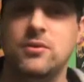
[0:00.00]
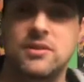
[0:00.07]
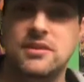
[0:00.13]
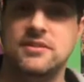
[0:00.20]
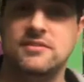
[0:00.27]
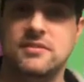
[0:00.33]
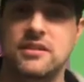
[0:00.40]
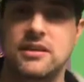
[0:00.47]
with
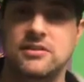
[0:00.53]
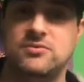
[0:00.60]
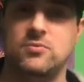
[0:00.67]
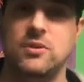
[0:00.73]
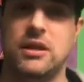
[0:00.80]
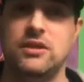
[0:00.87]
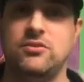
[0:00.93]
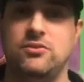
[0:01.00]
this list,
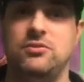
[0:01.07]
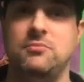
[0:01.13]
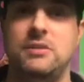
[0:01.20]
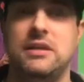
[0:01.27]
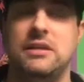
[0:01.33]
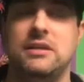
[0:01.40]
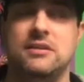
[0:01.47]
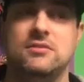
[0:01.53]
what I do
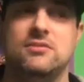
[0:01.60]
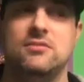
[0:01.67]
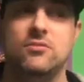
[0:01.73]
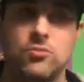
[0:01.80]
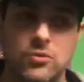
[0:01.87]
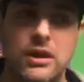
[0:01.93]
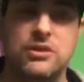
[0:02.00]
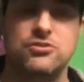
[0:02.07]
mean is
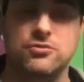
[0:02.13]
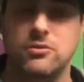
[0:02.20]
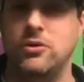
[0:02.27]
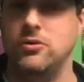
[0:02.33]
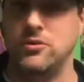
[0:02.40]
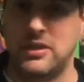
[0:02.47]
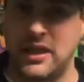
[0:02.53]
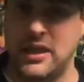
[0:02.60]

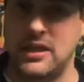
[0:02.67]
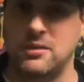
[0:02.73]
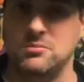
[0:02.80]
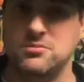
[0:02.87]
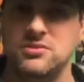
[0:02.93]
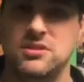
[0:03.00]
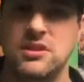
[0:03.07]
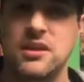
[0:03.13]
retro
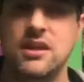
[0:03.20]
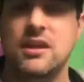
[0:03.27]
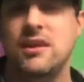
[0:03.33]
games.